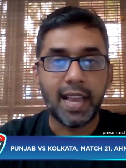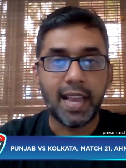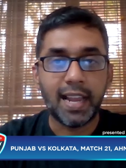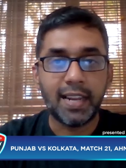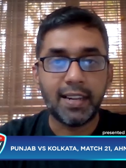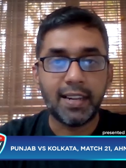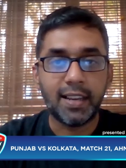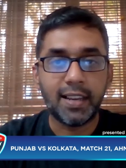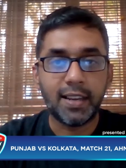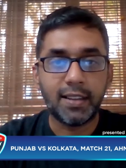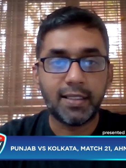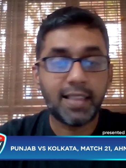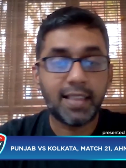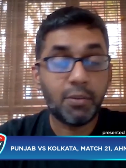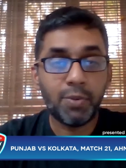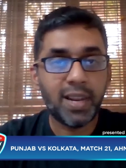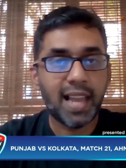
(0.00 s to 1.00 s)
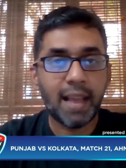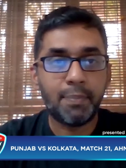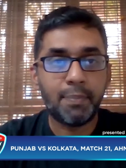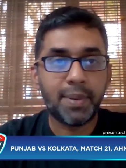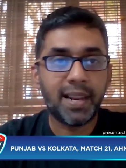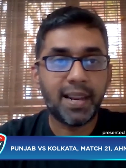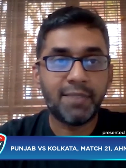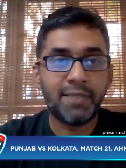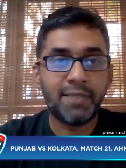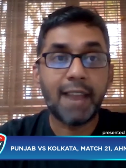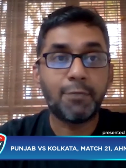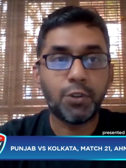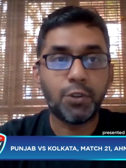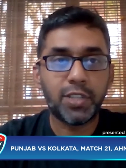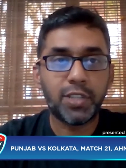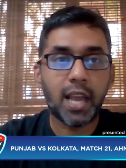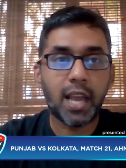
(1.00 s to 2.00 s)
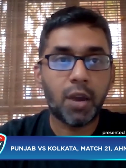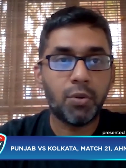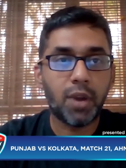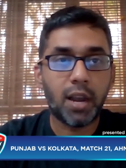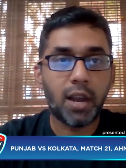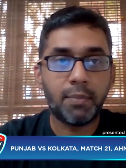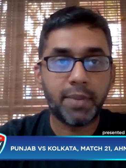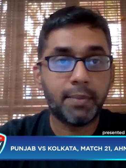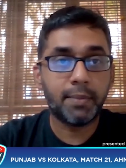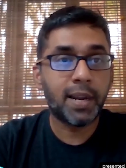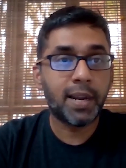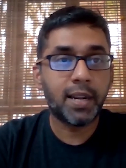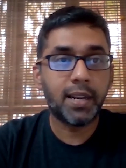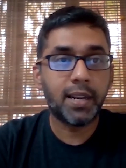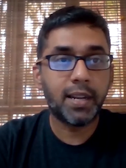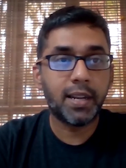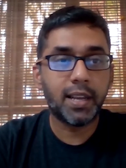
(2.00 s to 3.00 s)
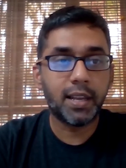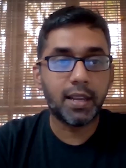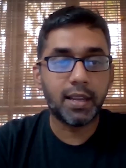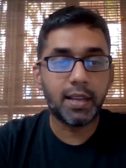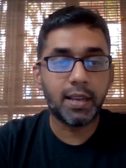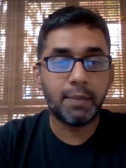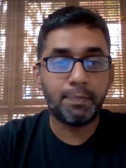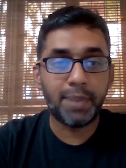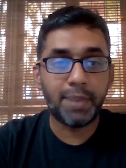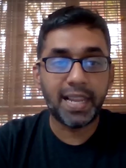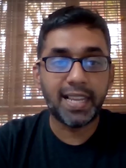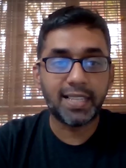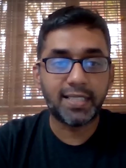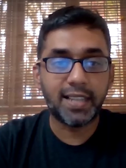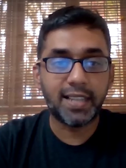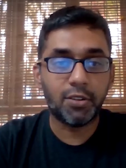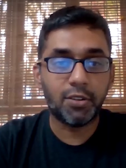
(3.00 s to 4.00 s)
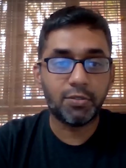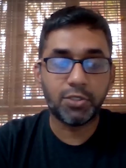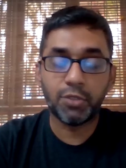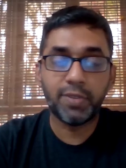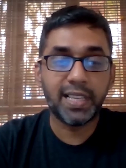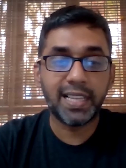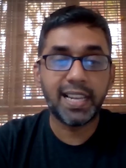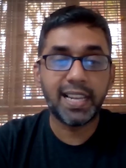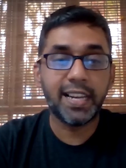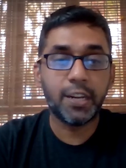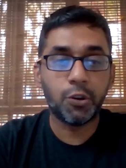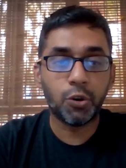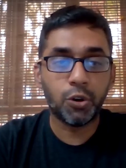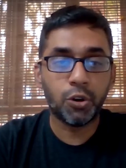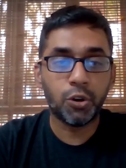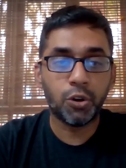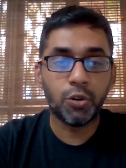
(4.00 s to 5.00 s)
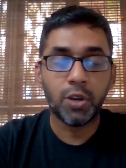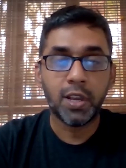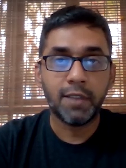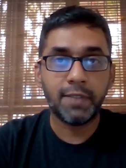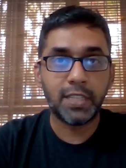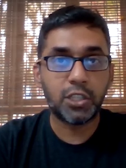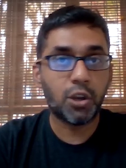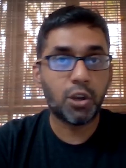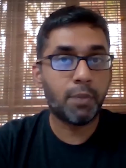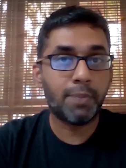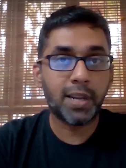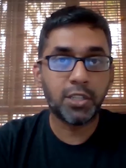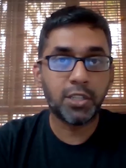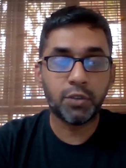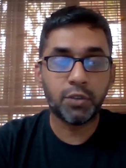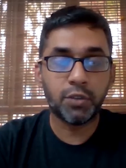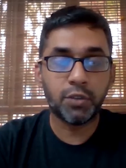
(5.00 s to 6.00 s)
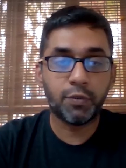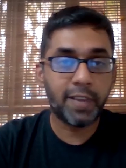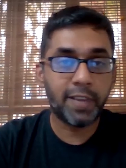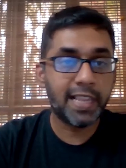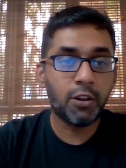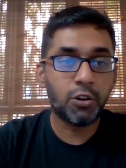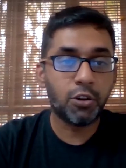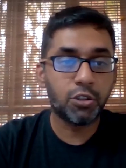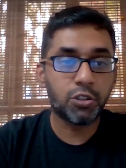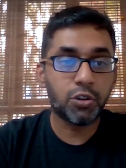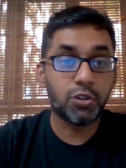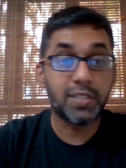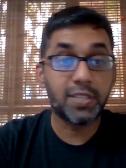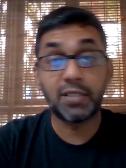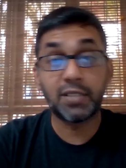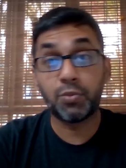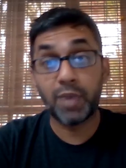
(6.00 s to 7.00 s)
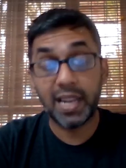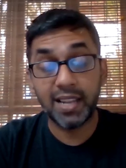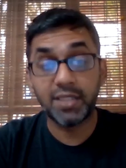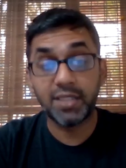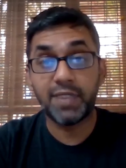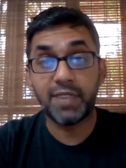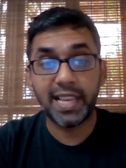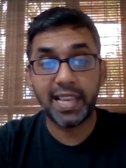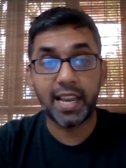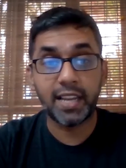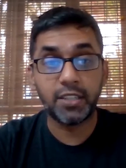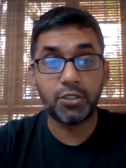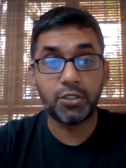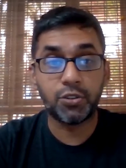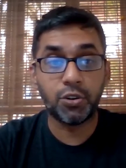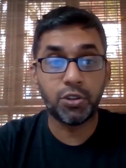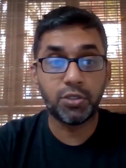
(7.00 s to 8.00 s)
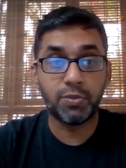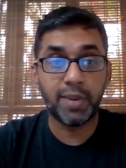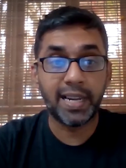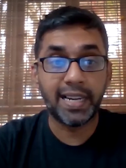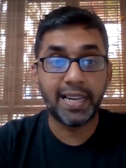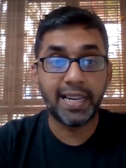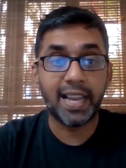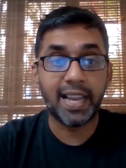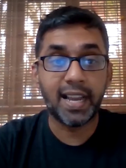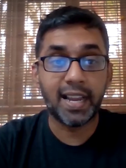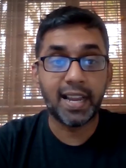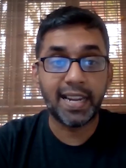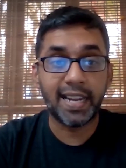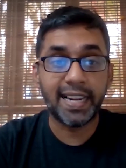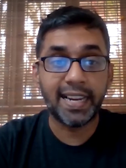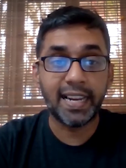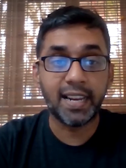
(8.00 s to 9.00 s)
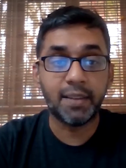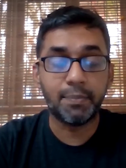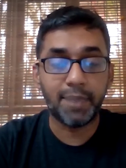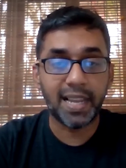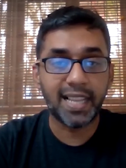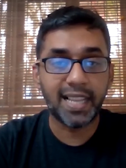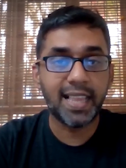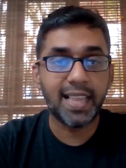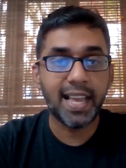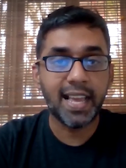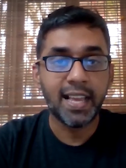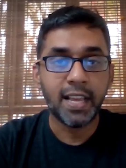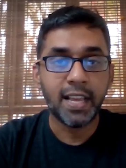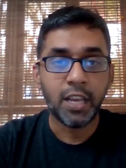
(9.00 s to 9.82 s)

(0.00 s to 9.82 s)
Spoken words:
And that will happen. And we have to see how Ahmedabad plays down. So we really don't know. We saw a bunch of very low scores as well as very high scores when India and England played there.